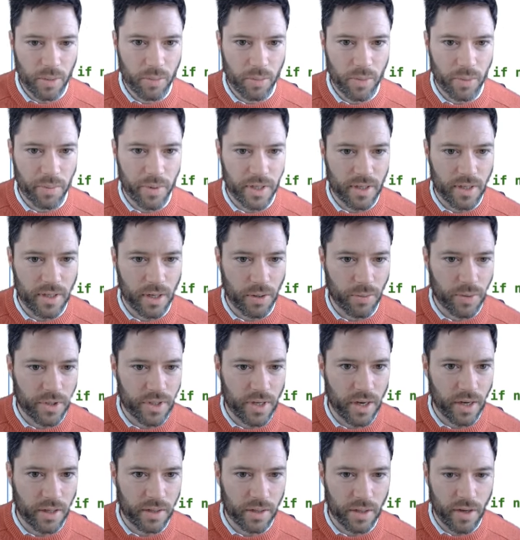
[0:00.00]
But basically we
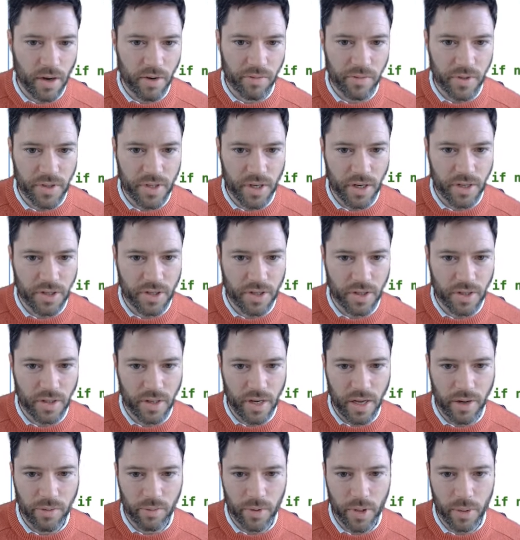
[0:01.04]
take the conversation
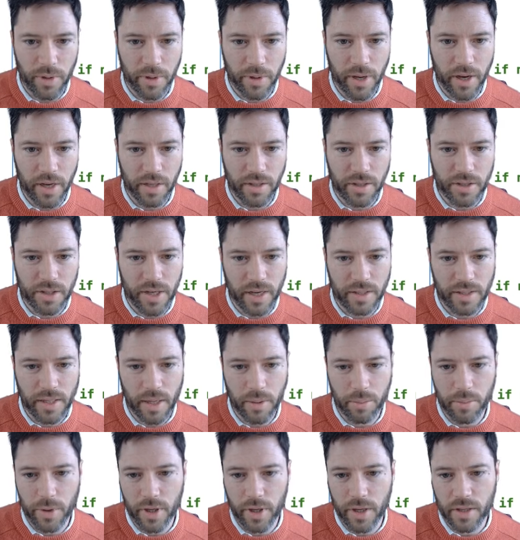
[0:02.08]
and we apply the chat
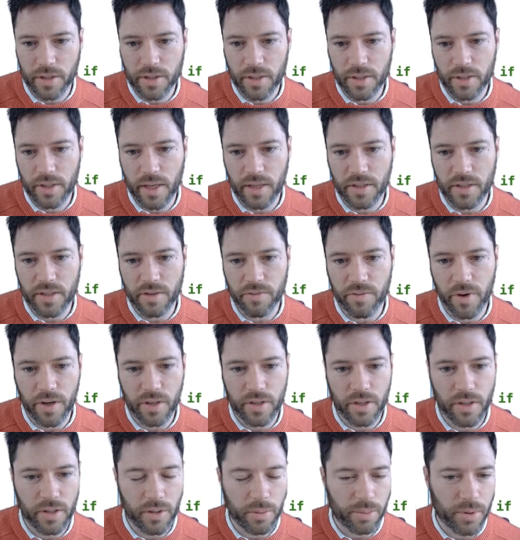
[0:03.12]
template that's
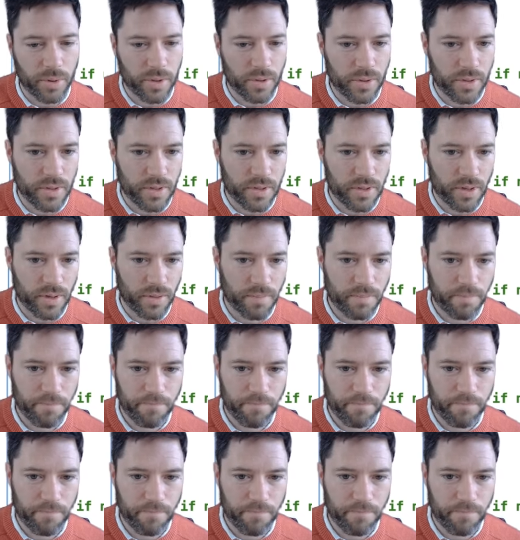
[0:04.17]
defined in the processor.